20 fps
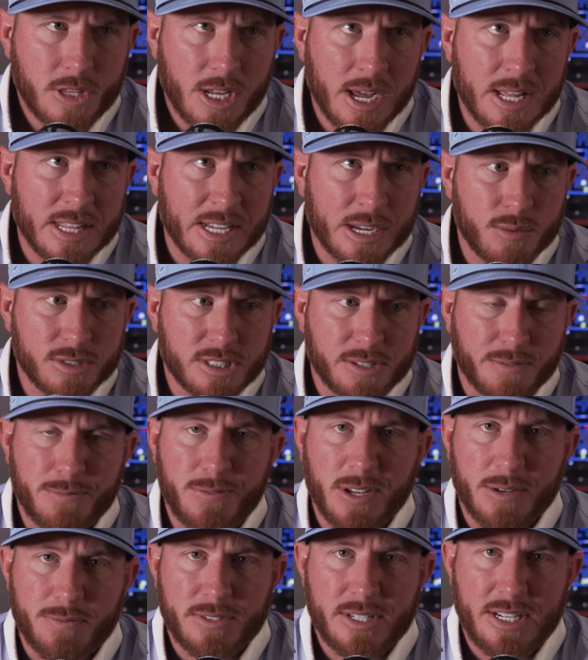I think it was a
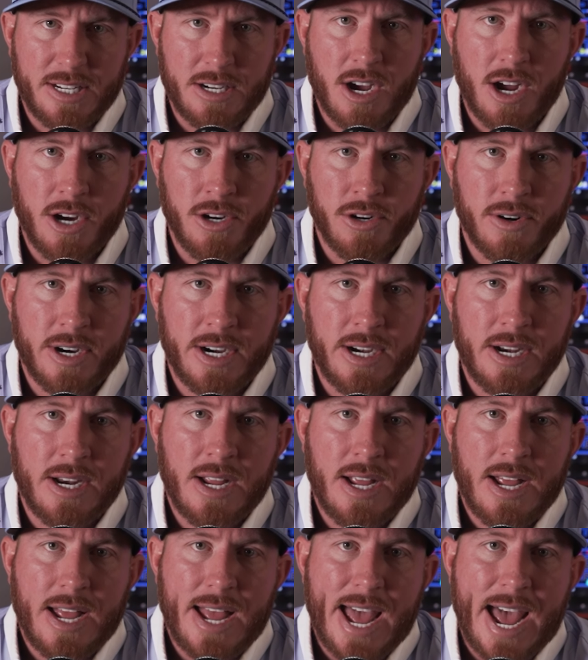1500
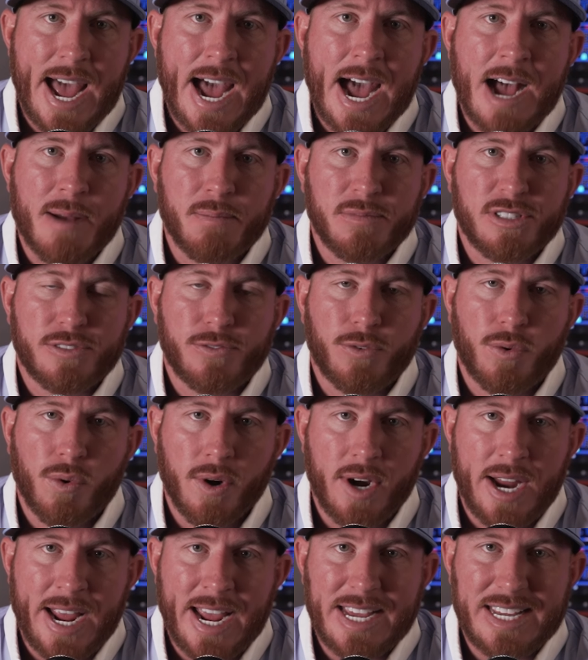apps
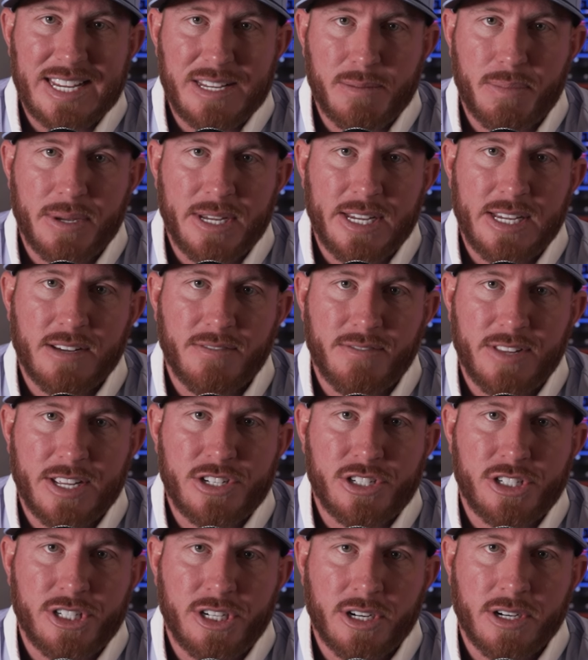for AEP of
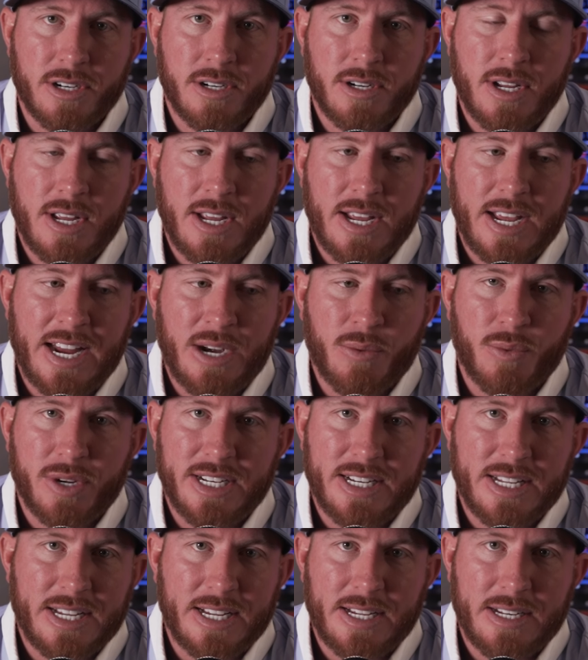this year, and we
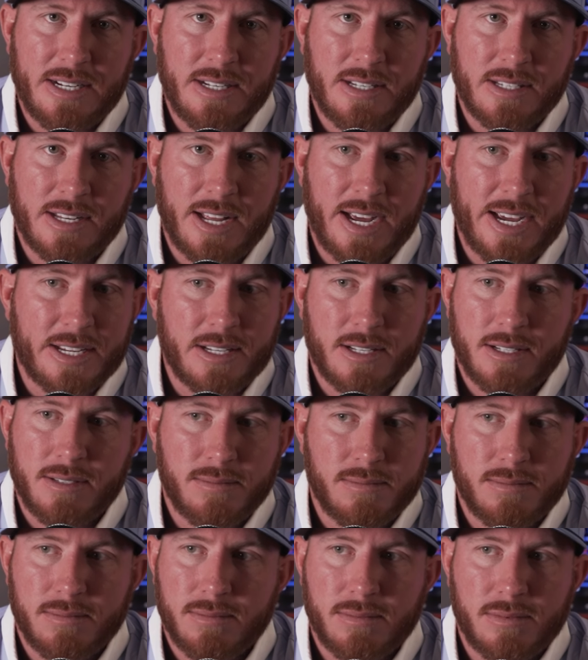did like
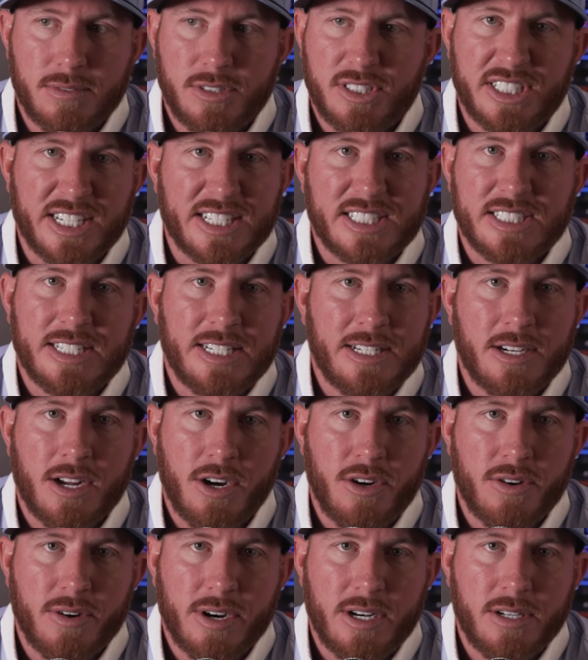
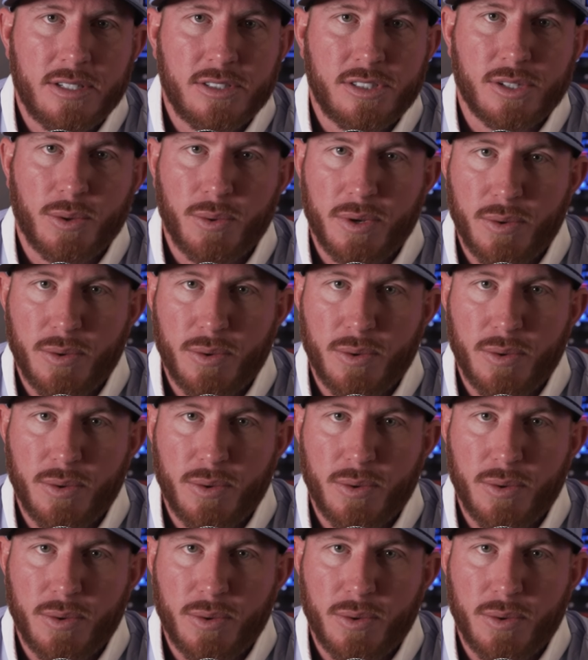1600 so